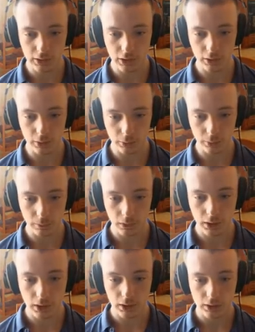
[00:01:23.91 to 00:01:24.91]
So
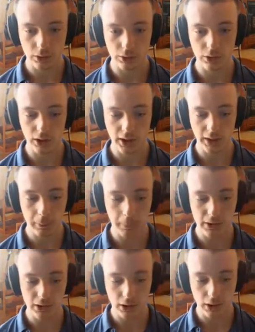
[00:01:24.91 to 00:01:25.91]
you have the
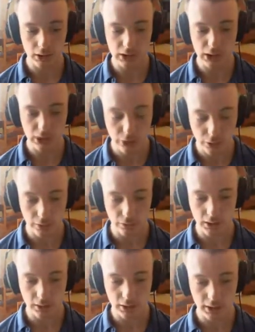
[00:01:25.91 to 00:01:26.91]
basic
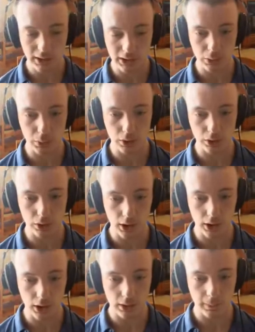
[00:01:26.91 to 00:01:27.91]
declarative syntax where you